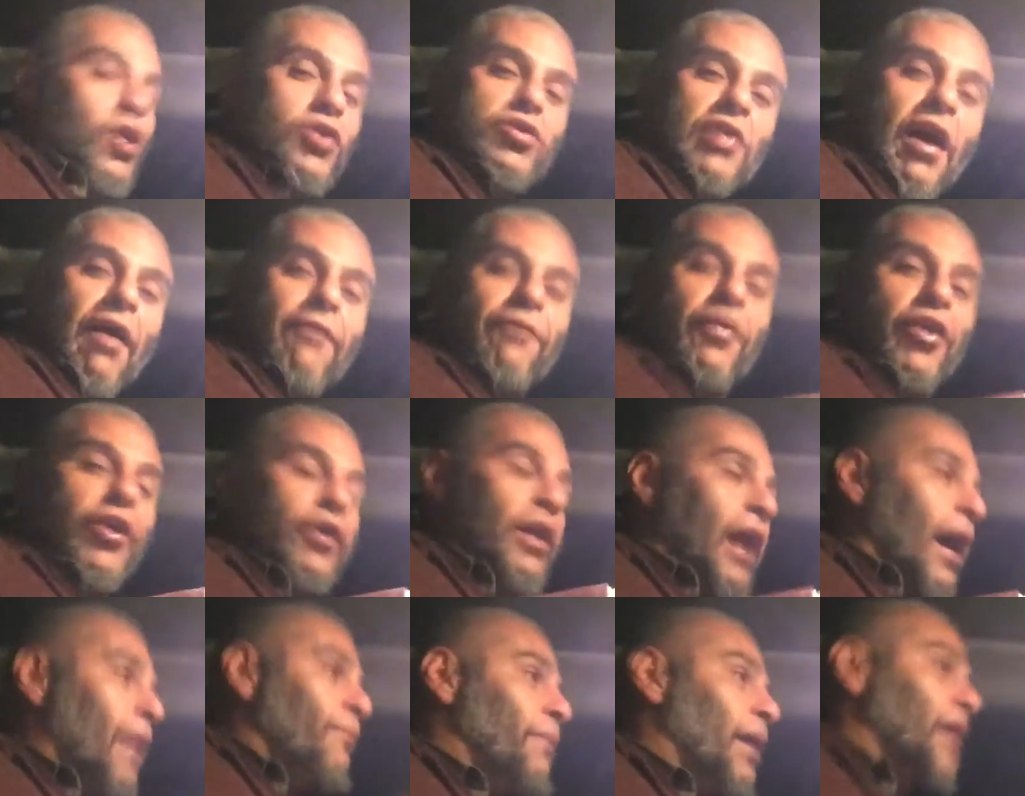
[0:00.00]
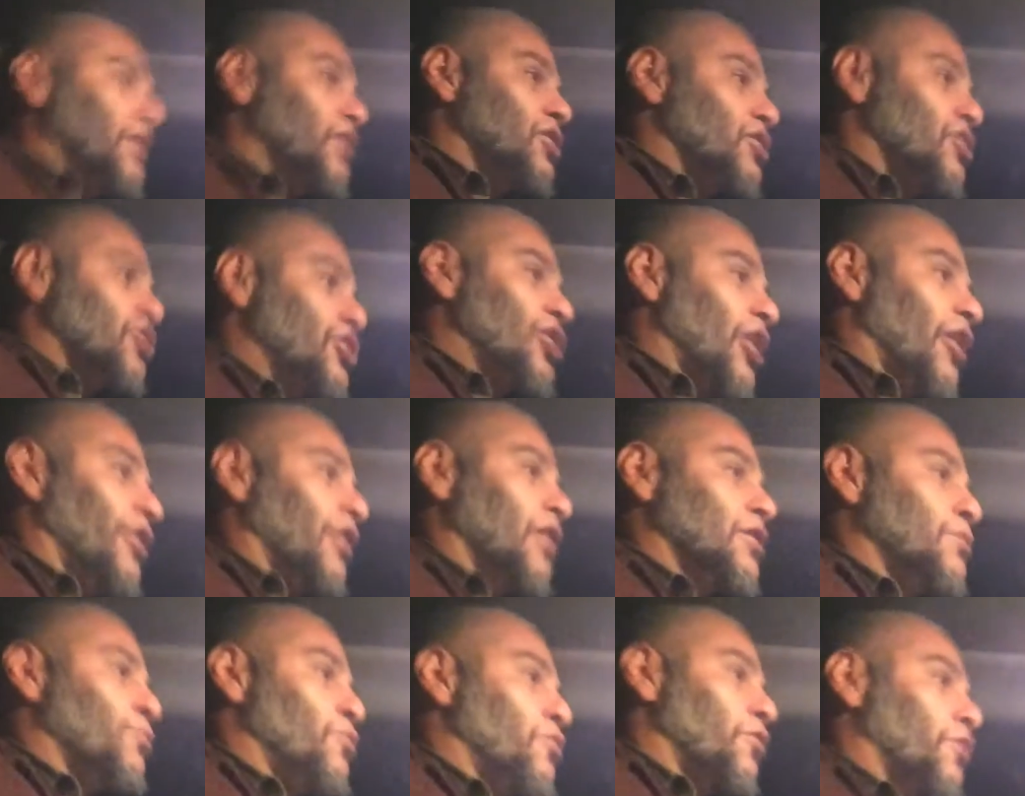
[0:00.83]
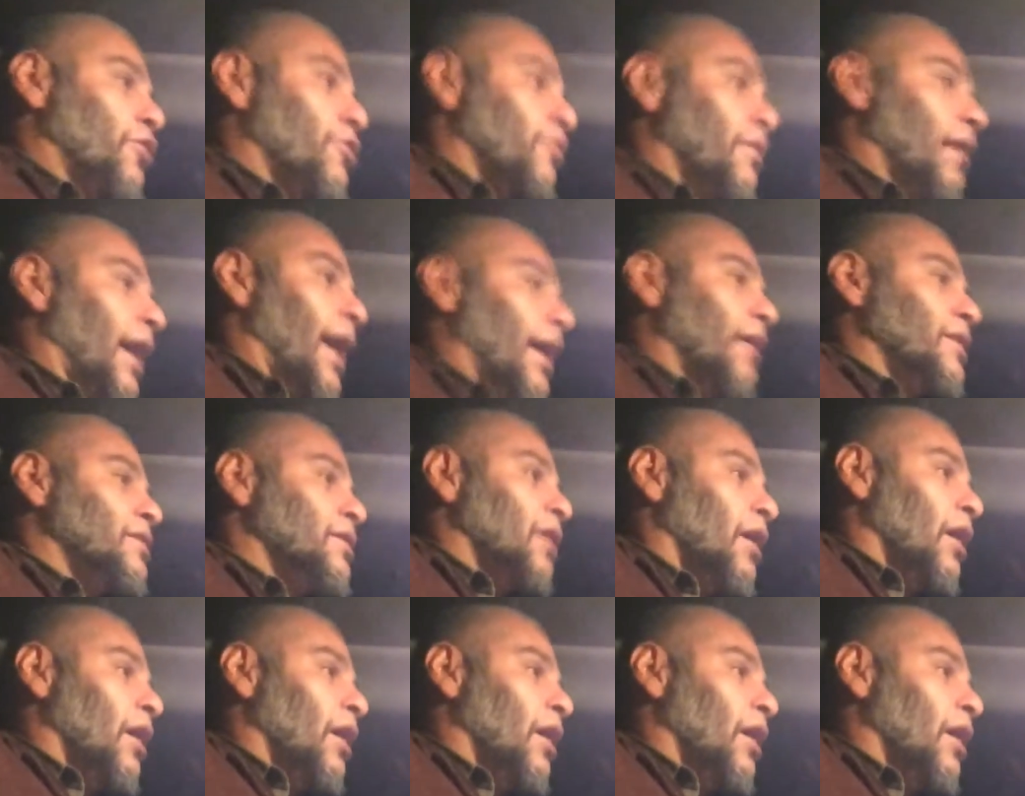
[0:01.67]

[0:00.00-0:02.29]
So I figured I might just share this with you guys.